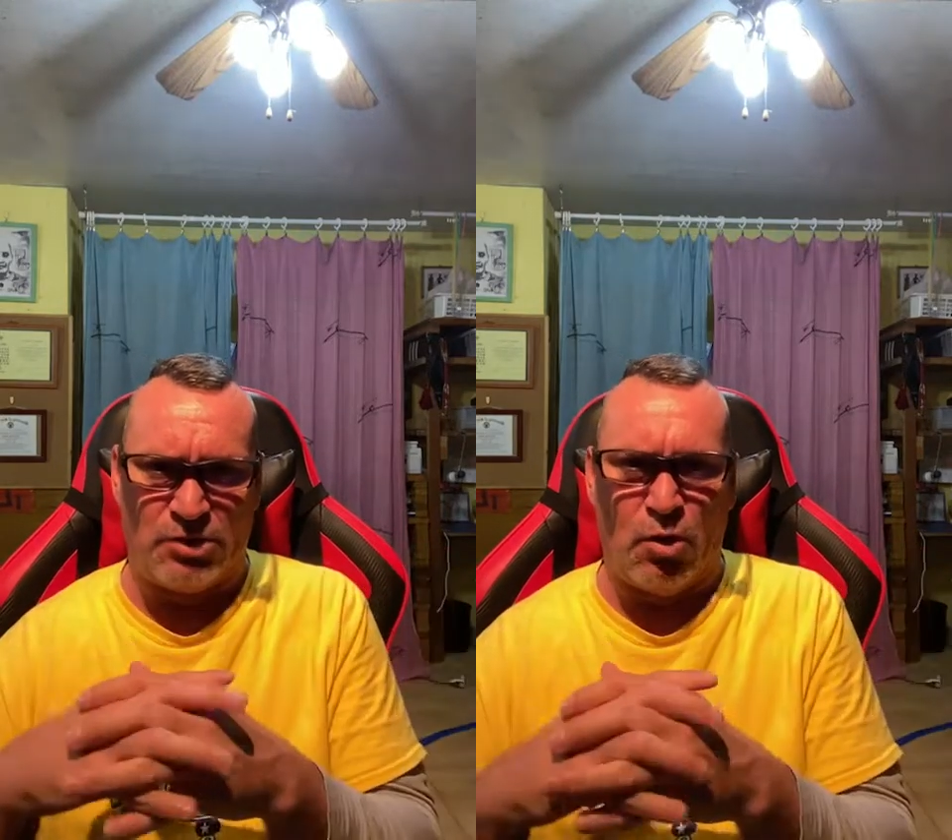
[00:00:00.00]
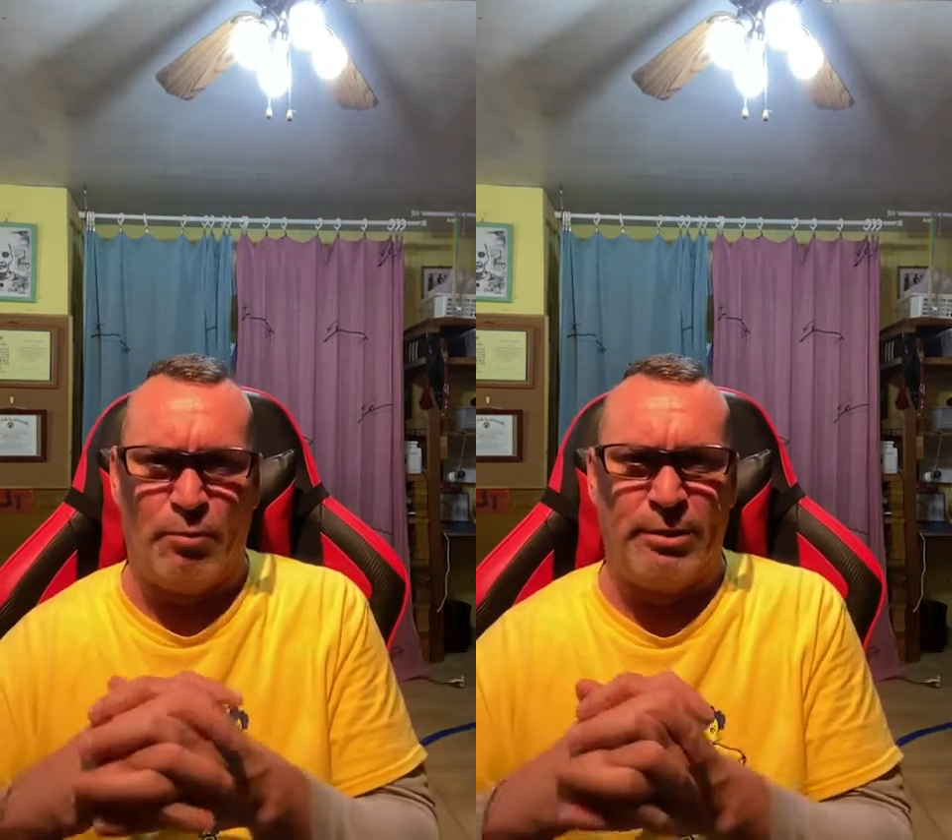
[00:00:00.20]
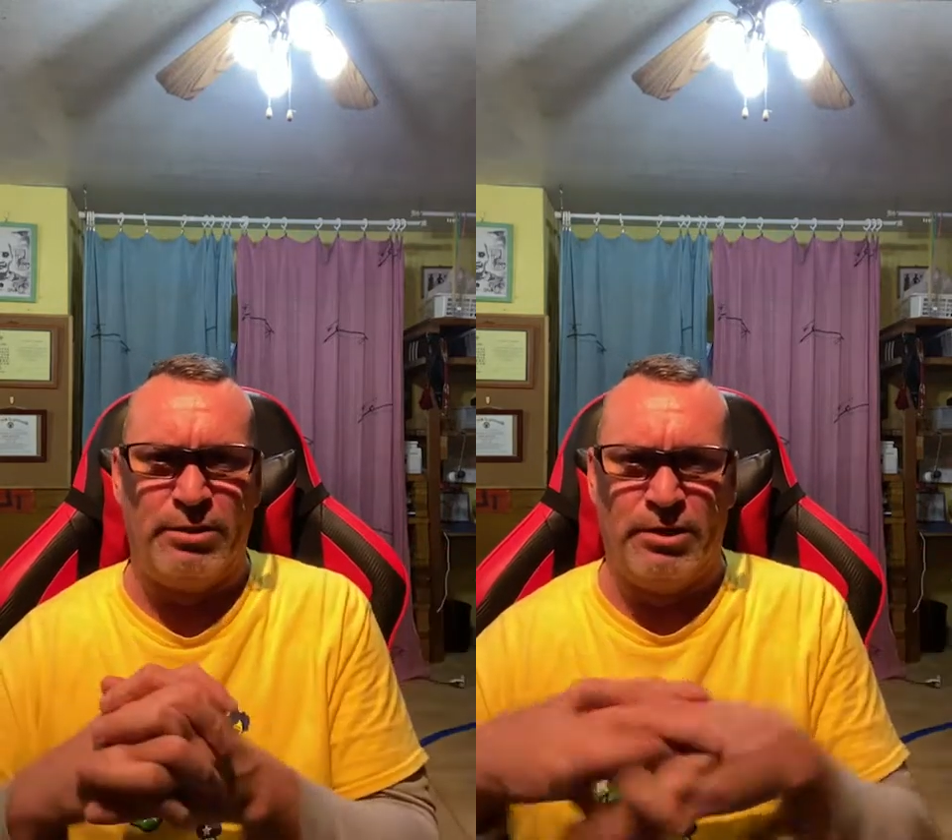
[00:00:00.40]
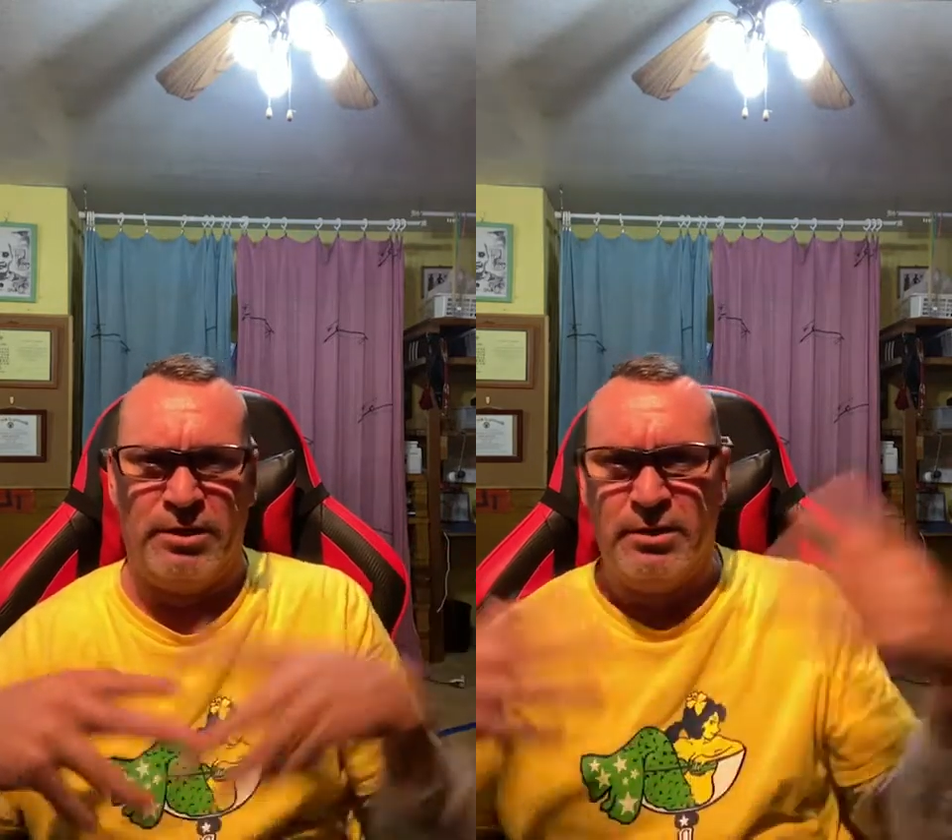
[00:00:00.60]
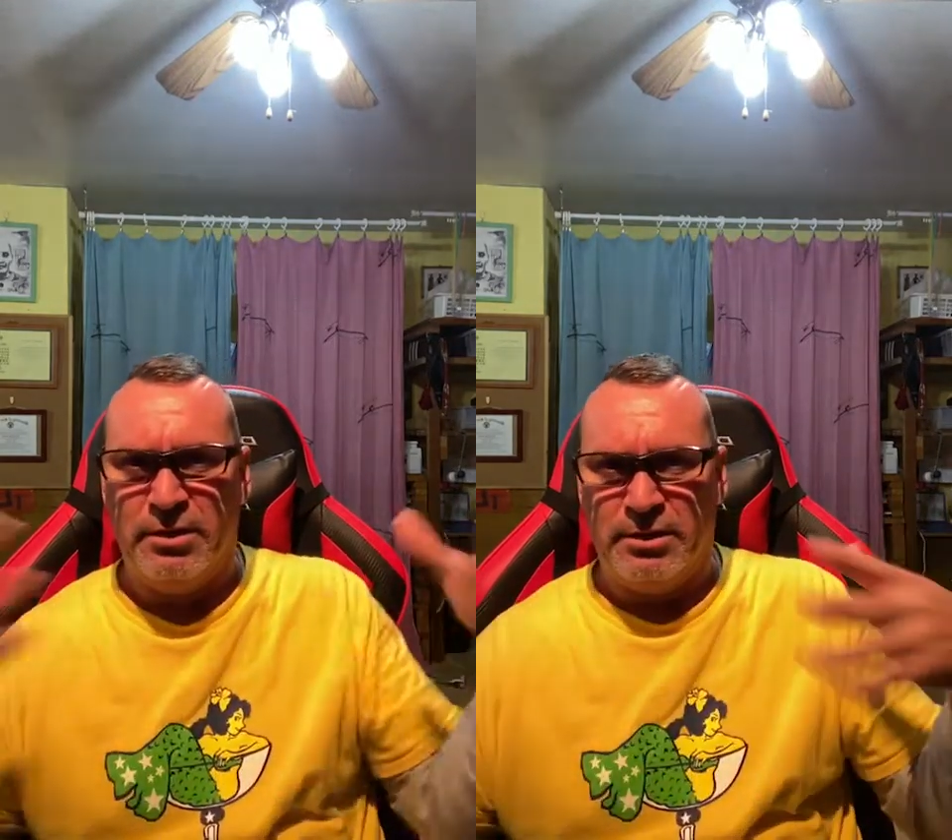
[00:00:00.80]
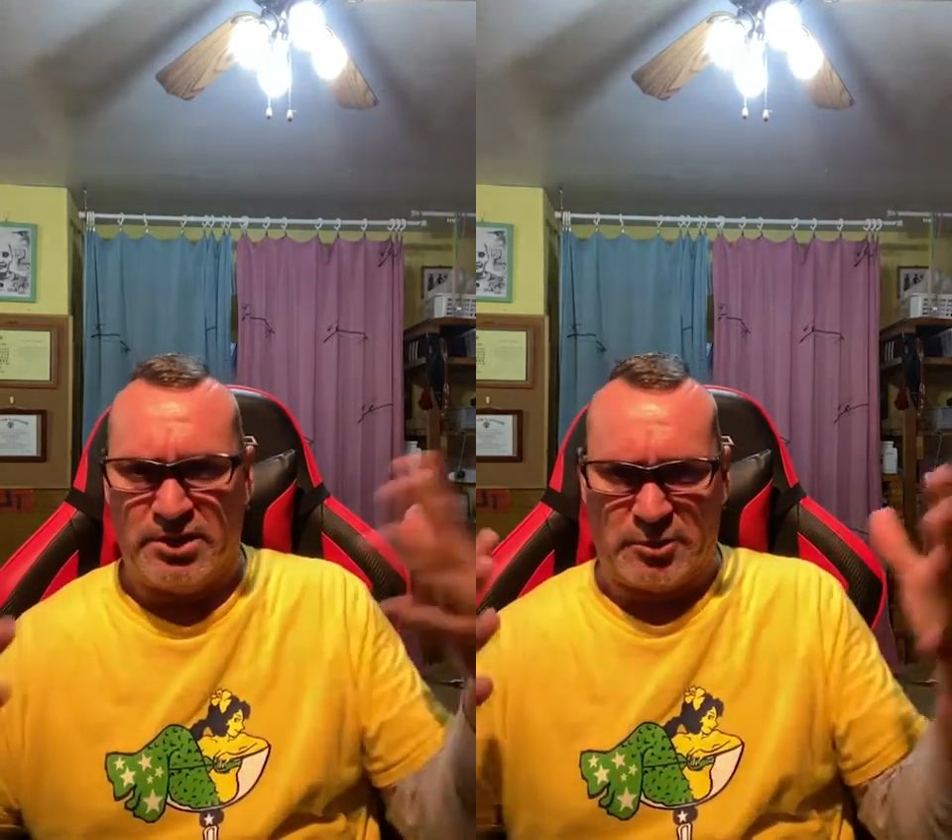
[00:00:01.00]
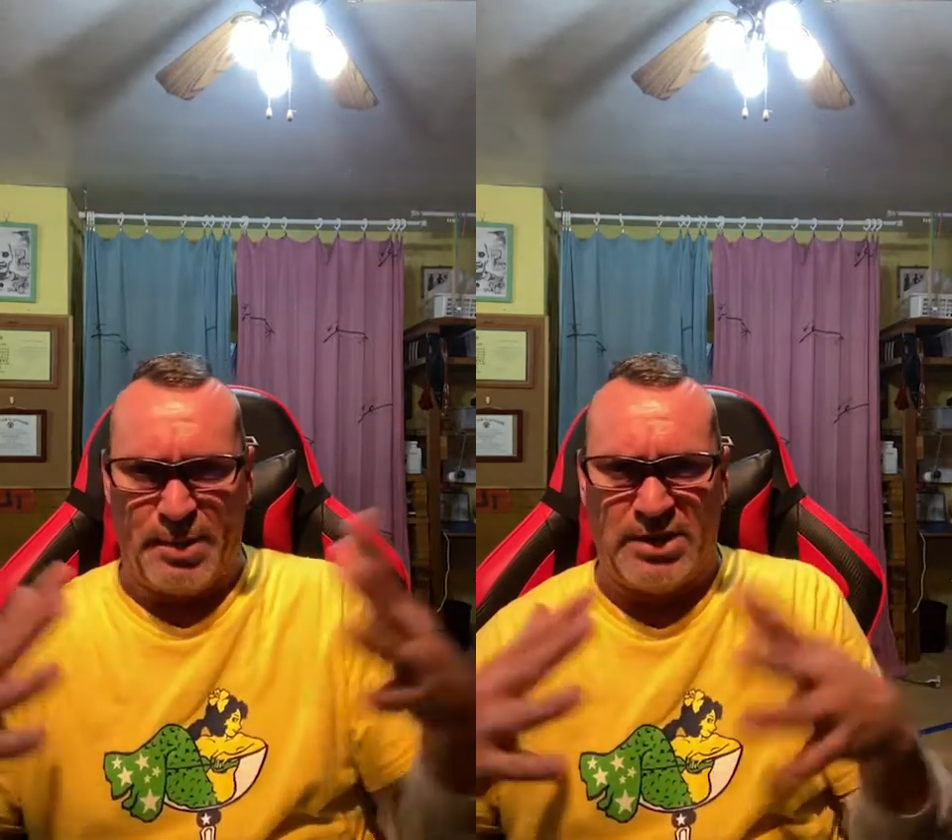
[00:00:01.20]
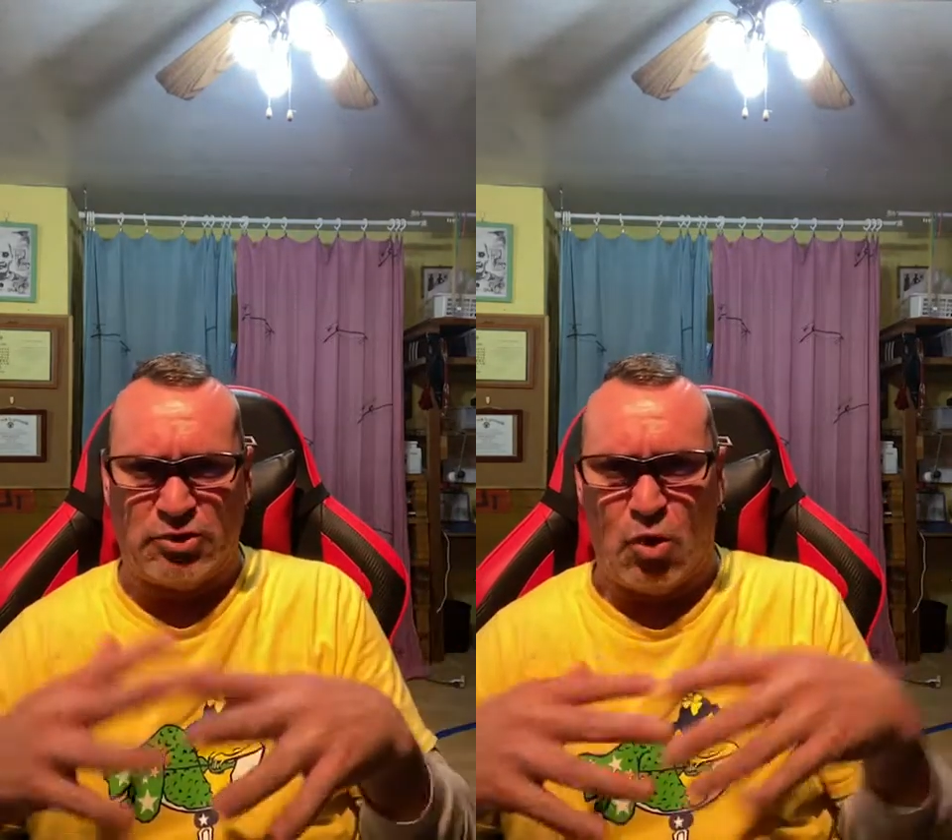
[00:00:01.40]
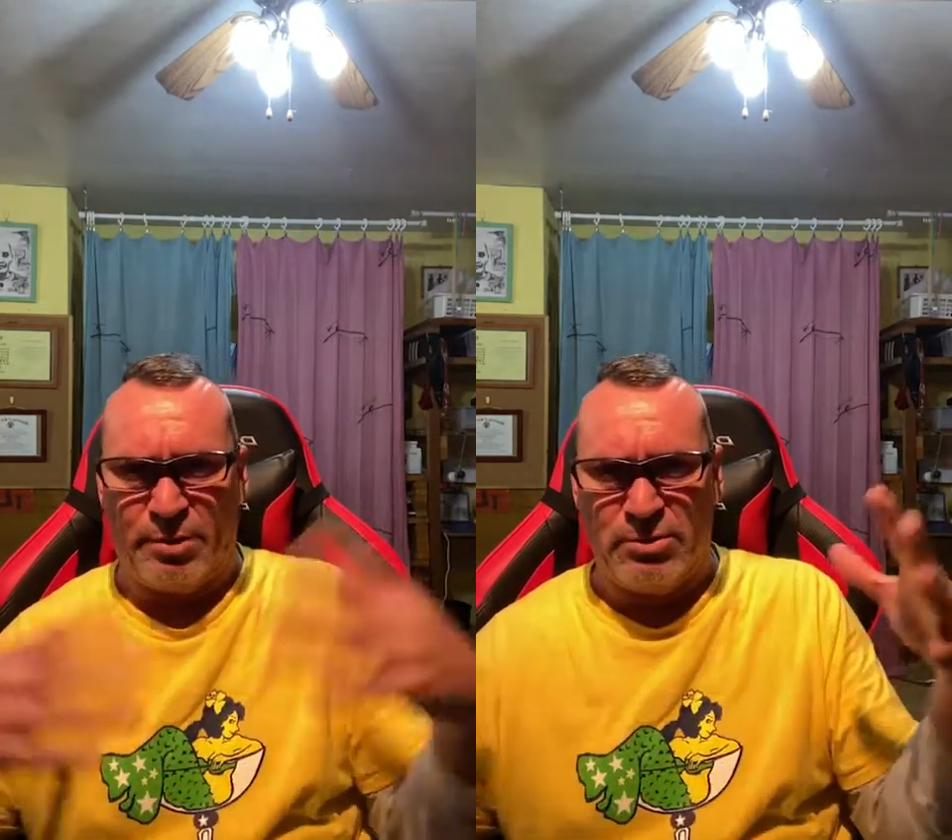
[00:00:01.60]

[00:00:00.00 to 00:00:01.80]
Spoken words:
to open, the space to open.